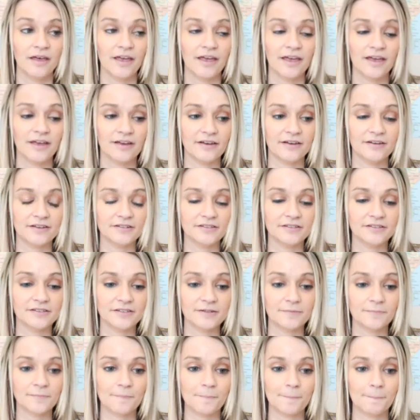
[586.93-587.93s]
And
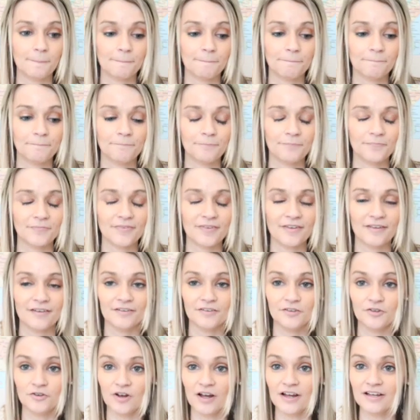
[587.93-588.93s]

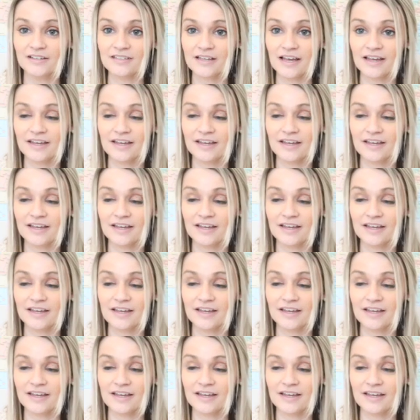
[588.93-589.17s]
you guys,